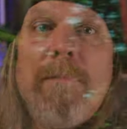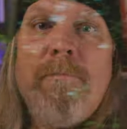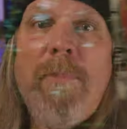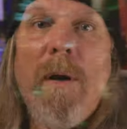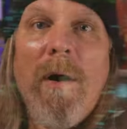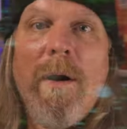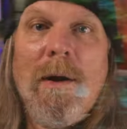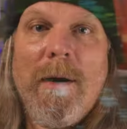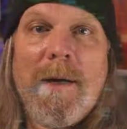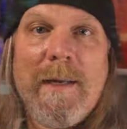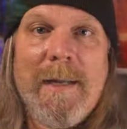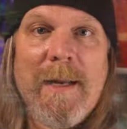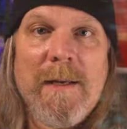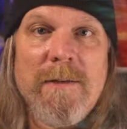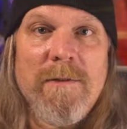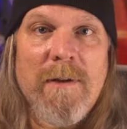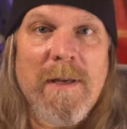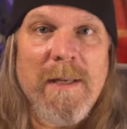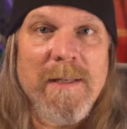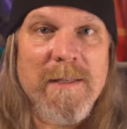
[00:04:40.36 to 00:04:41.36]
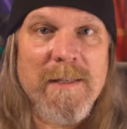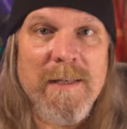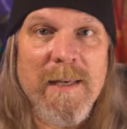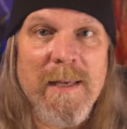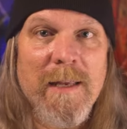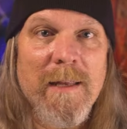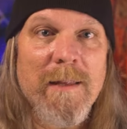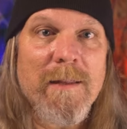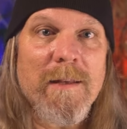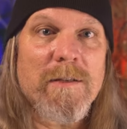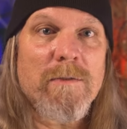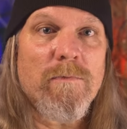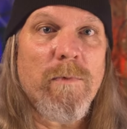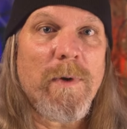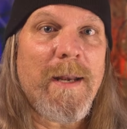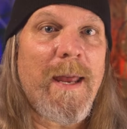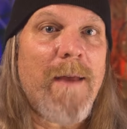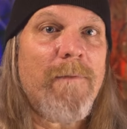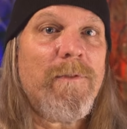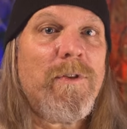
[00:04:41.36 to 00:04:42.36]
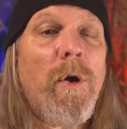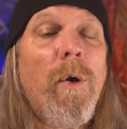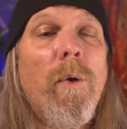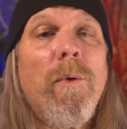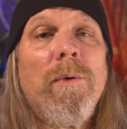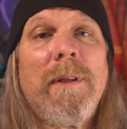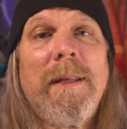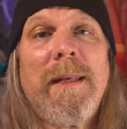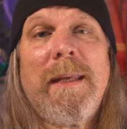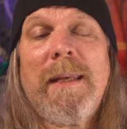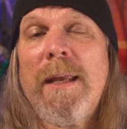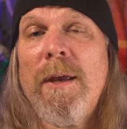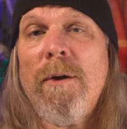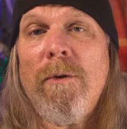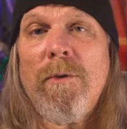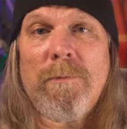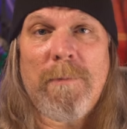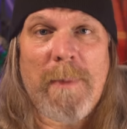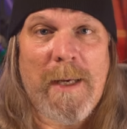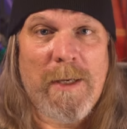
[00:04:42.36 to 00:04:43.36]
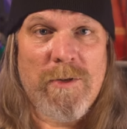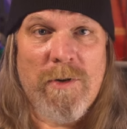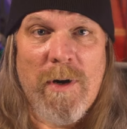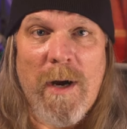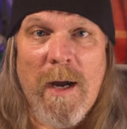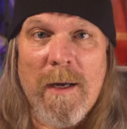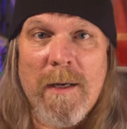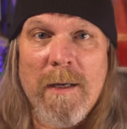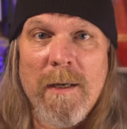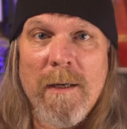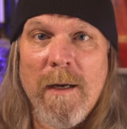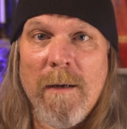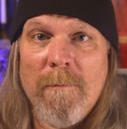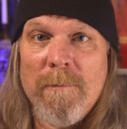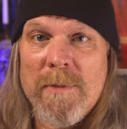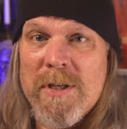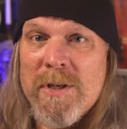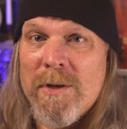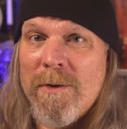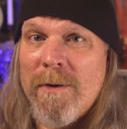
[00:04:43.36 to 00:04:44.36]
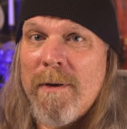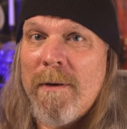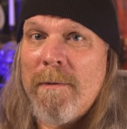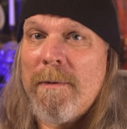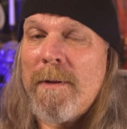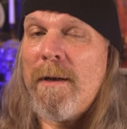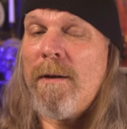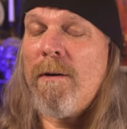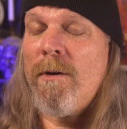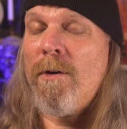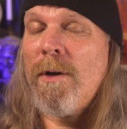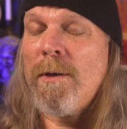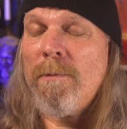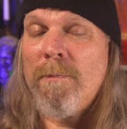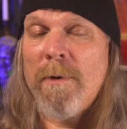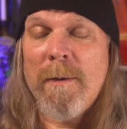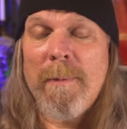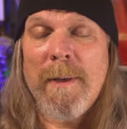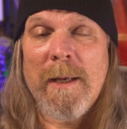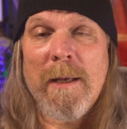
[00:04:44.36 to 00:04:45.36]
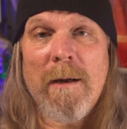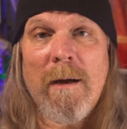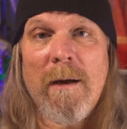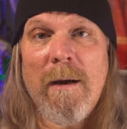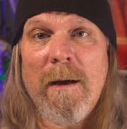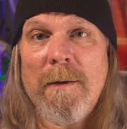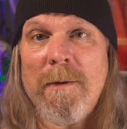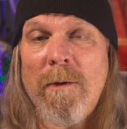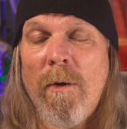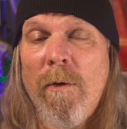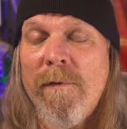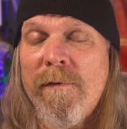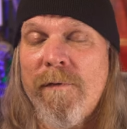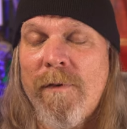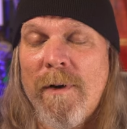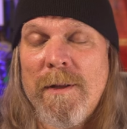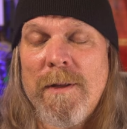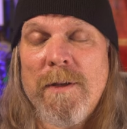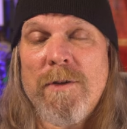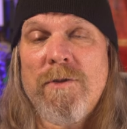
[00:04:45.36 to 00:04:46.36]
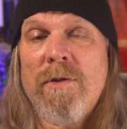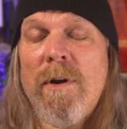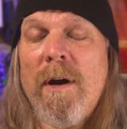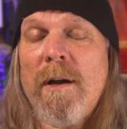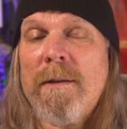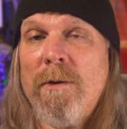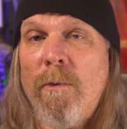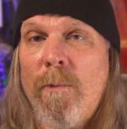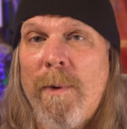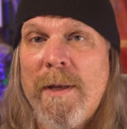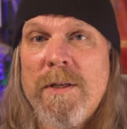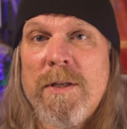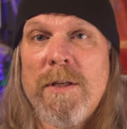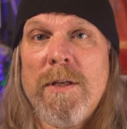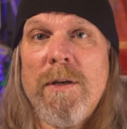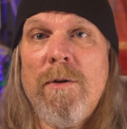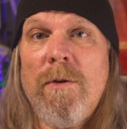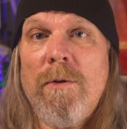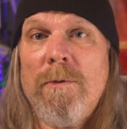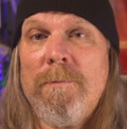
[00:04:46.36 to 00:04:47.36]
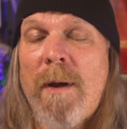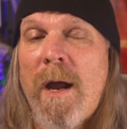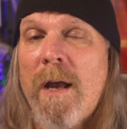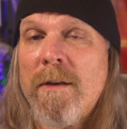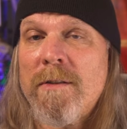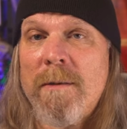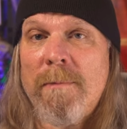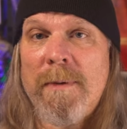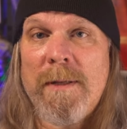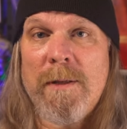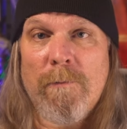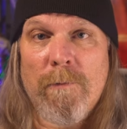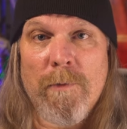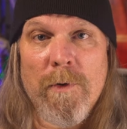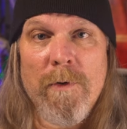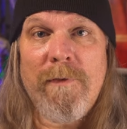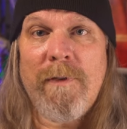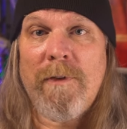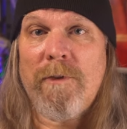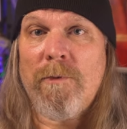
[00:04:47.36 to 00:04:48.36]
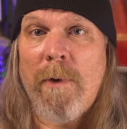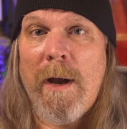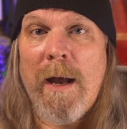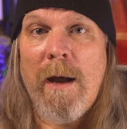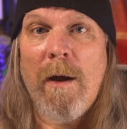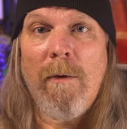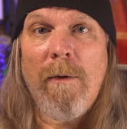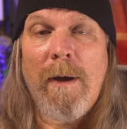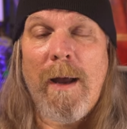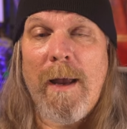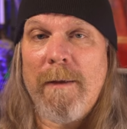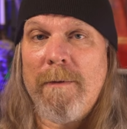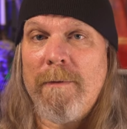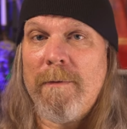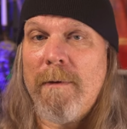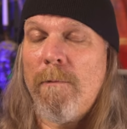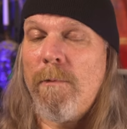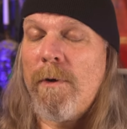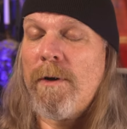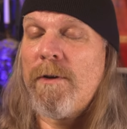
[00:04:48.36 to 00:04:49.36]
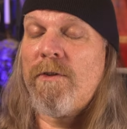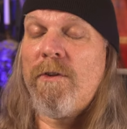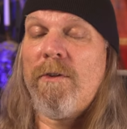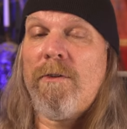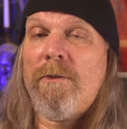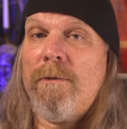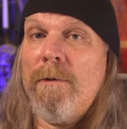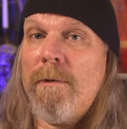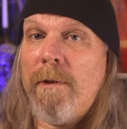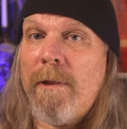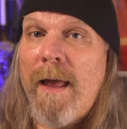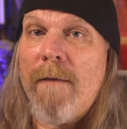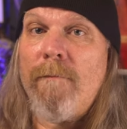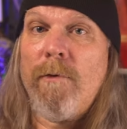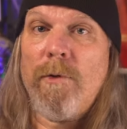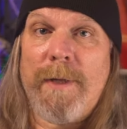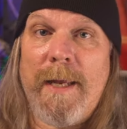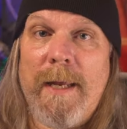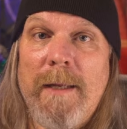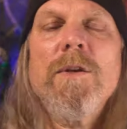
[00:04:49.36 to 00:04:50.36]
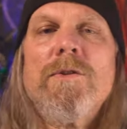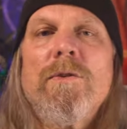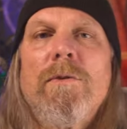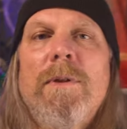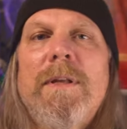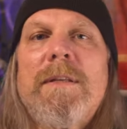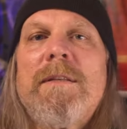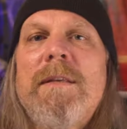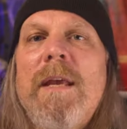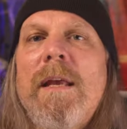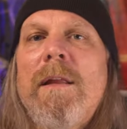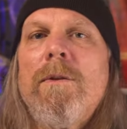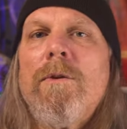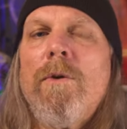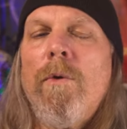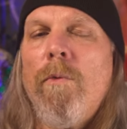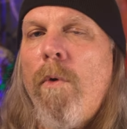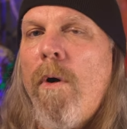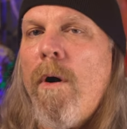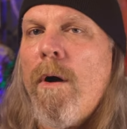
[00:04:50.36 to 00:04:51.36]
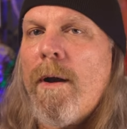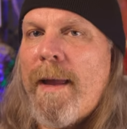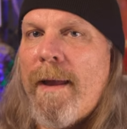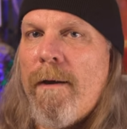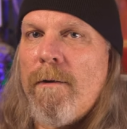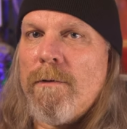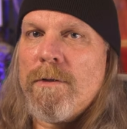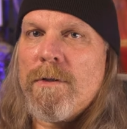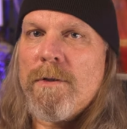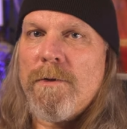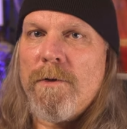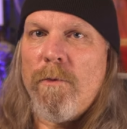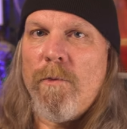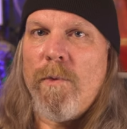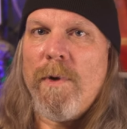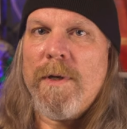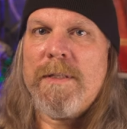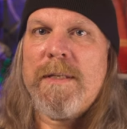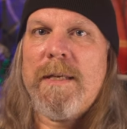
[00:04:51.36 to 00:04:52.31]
park, and as you can see, this would have totally killed my truck. I'm sure the hood would have been gone, the whole front of the truck, the windshield, possibly the roof as well. I would have just leveled it. So let's take a little walk out into the woods